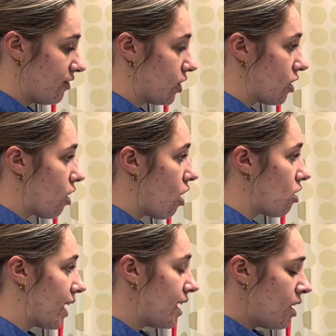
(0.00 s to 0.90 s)
for the call
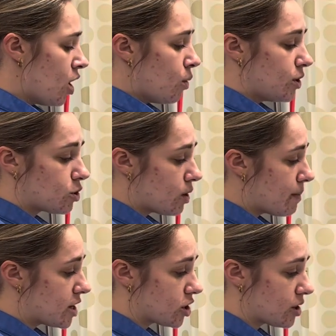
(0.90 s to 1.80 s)
light. We just want to
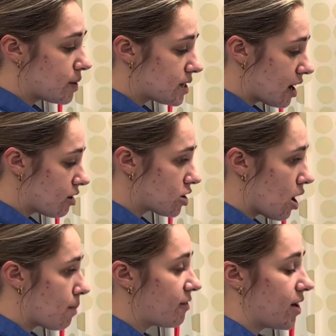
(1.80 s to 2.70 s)
make sure that we stay on
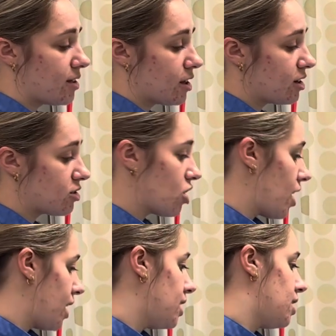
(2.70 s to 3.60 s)
top of it, that there's
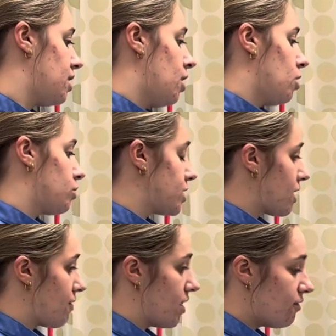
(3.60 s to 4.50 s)
not any risk
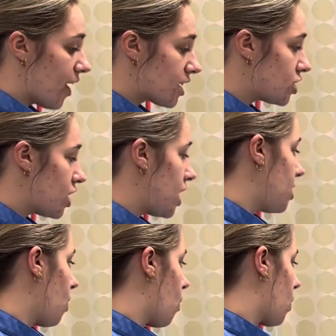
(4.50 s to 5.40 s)
of
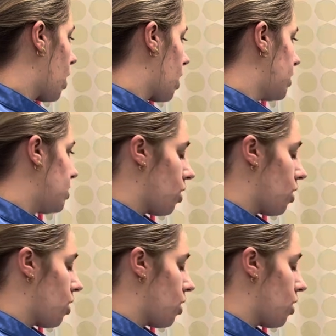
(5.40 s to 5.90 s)
infection or